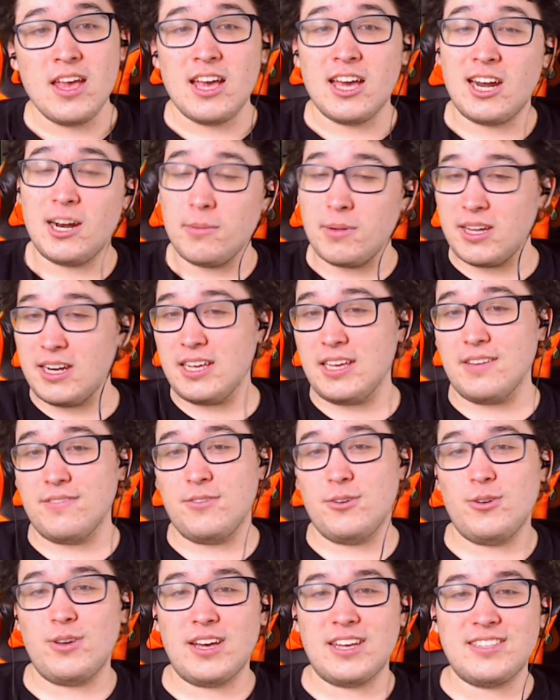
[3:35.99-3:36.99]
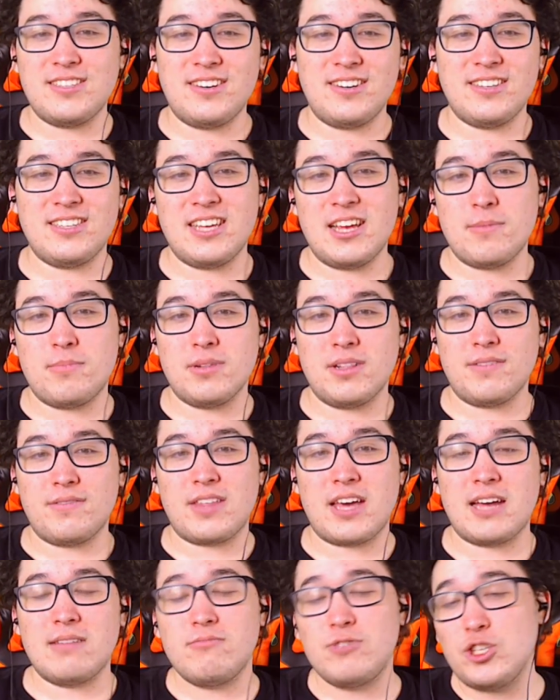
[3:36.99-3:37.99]
And I'm going to give you guys an example of
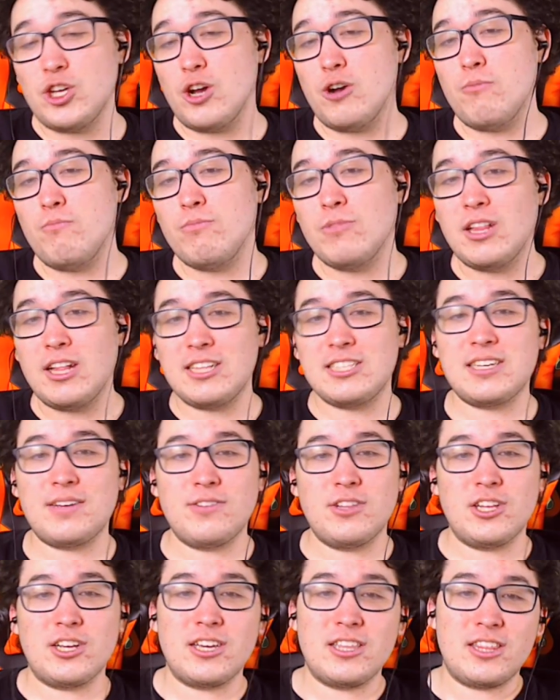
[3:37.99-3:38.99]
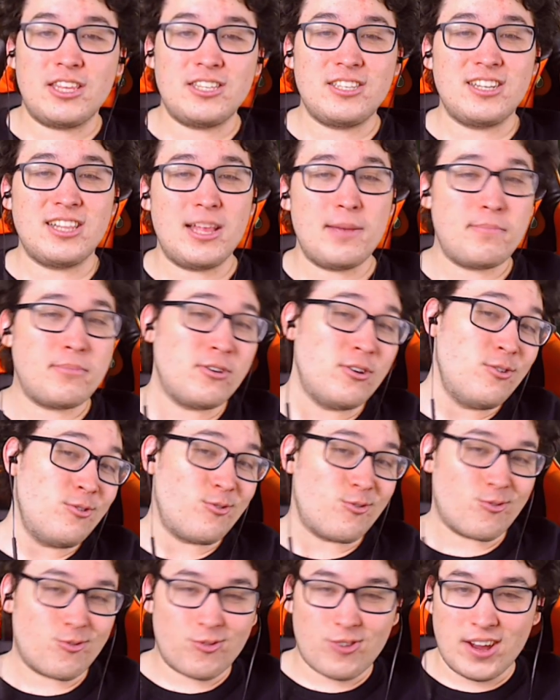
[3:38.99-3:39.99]
that. So let's have a look at this clip
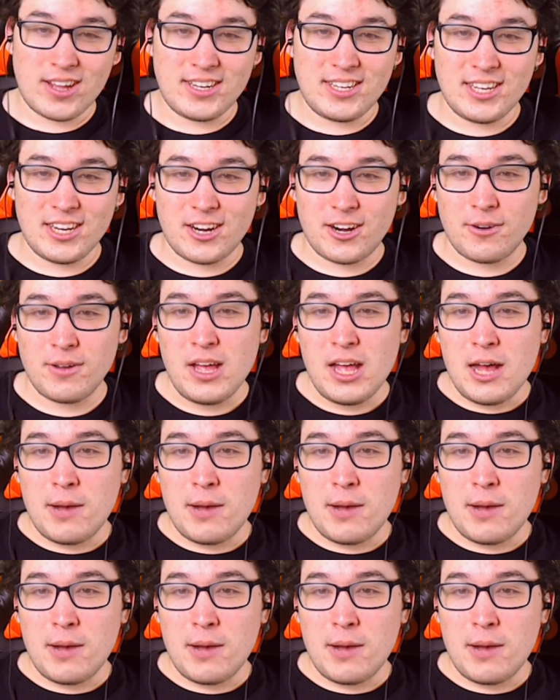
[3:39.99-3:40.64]
right here.